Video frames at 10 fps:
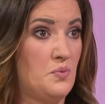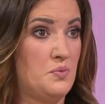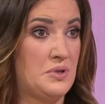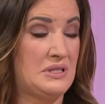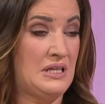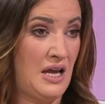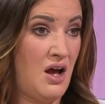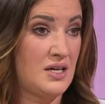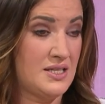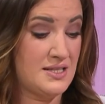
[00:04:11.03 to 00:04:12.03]
But like
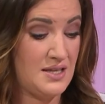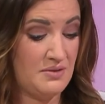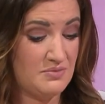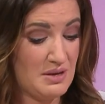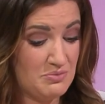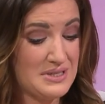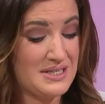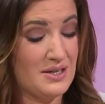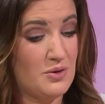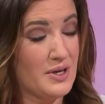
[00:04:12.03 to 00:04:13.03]
holidays, I'm
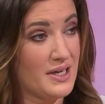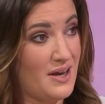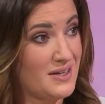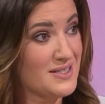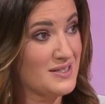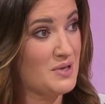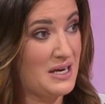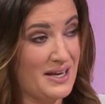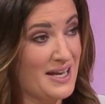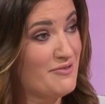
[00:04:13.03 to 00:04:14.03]
missing going on holidays
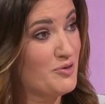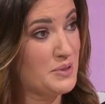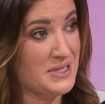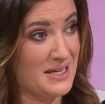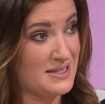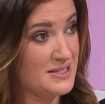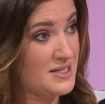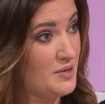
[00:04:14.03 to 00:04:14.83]
like everybody else.